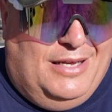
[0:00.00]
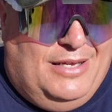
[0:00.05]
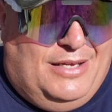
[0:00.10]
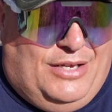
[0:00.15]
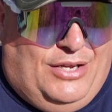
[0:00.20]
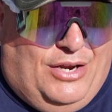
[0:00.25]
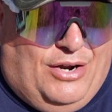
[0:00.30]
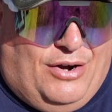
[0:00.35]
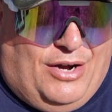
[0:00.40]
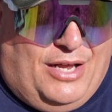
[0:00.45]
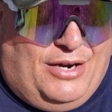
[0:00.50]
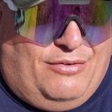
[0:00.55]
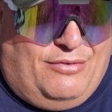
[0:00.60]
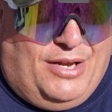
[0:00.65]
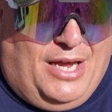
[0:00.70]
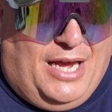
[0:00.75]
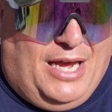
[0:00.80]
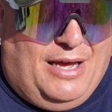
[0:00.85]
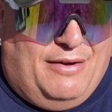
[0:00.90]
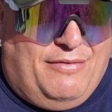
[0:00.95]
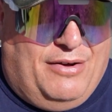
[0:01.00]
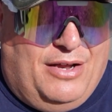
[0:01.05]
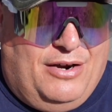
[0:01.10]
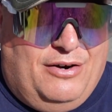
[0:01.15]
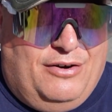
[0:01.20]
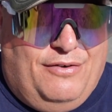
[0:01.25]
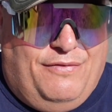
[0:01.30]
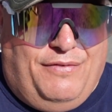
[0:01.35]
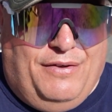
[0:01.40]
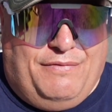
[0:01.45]
You know, I don't have
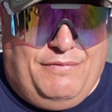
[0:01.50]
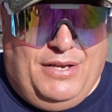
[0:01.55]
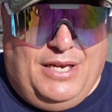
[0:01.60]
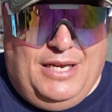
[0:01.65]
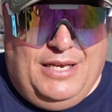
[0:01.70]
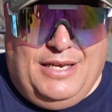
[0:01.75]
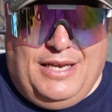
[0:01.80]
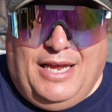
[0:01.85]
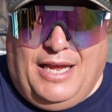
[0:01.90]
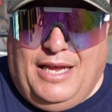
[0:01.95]
115